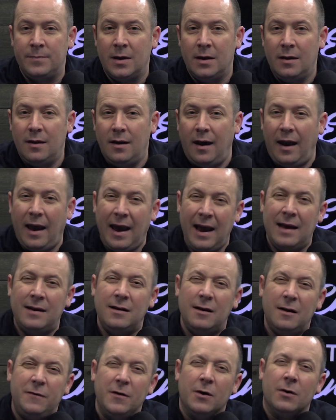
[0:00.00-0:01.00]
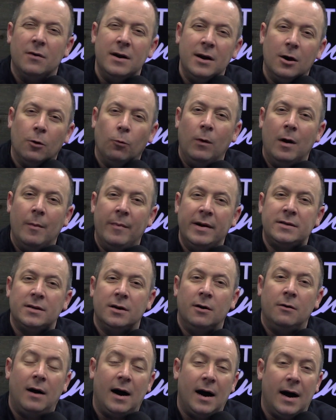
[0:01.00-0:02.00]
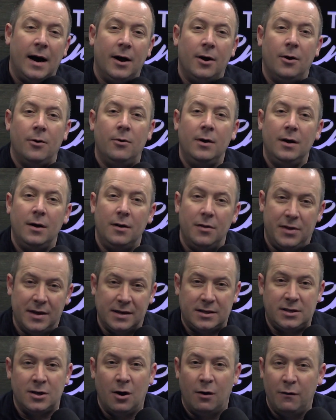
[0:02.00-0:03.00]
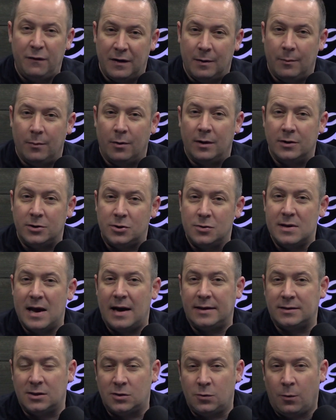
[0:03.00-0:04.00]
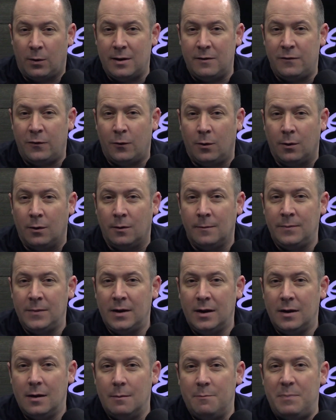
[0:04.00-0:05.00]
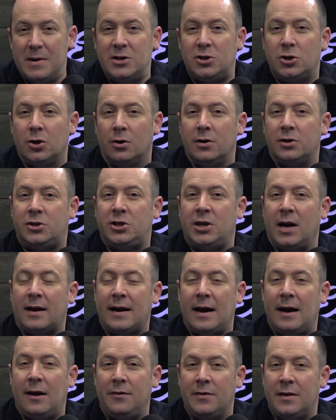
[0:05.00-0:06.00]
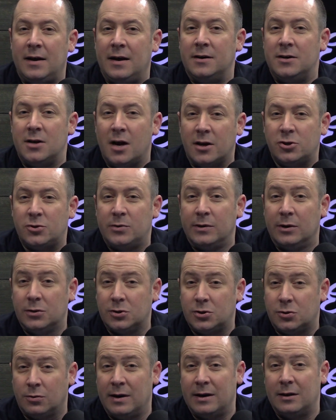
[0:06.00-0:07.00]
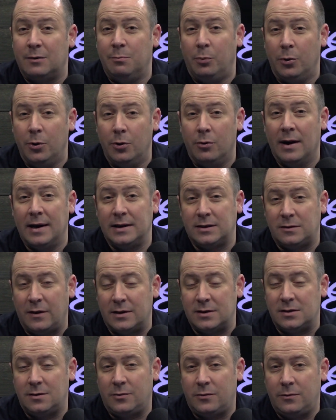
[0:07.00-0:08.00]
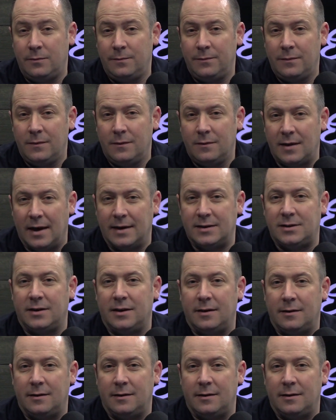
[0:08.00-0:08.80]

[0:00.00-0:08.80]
and if you're near Wilmington, Ohio, this November in 2024, be sure to check out the Industrial Strength Bluegrass Festival. Thanks again.